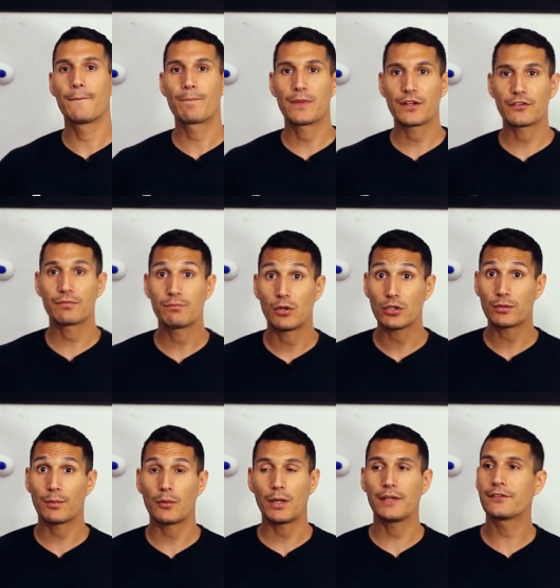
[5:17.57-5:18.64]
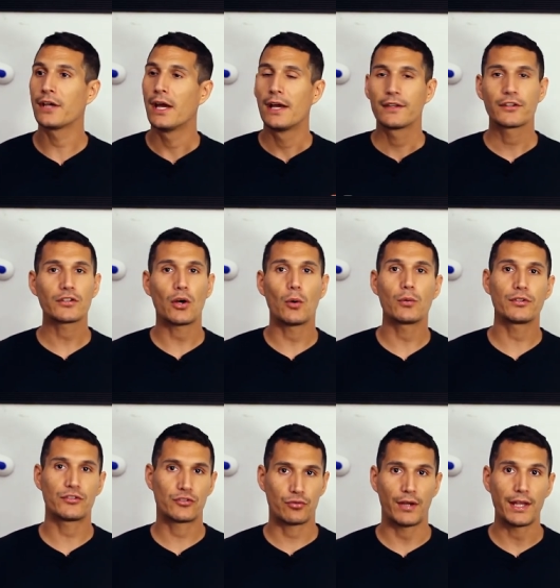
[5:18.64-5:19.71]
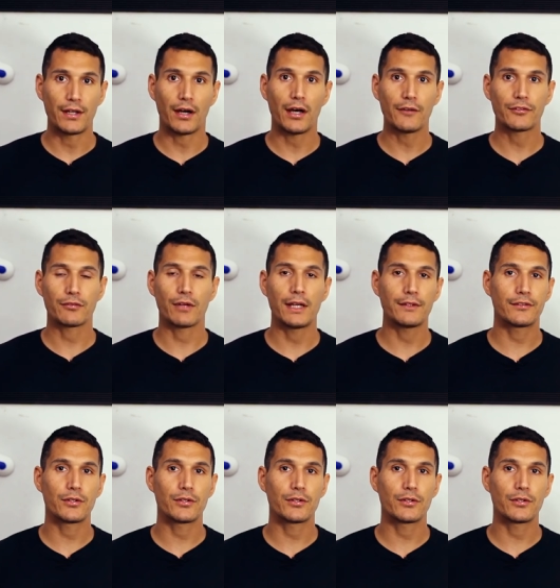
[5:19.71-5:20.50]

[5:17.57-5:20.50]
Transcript: there's multiple ways, there's always trade-offs, right?